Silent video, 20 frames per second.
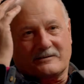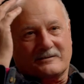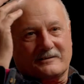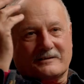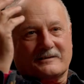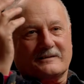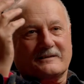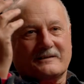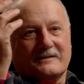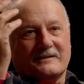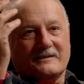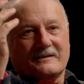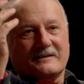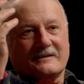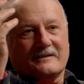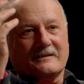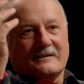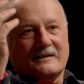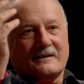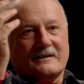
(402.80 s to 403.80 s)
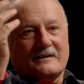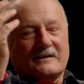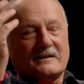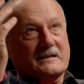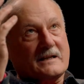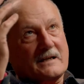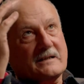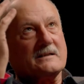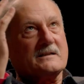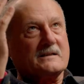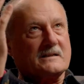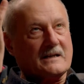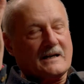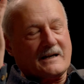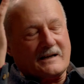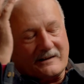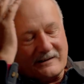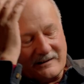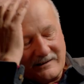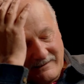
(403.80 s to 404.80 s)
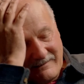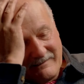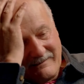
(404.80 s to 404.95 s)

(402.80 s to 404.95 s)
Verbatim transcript: or you know, his head in his hand.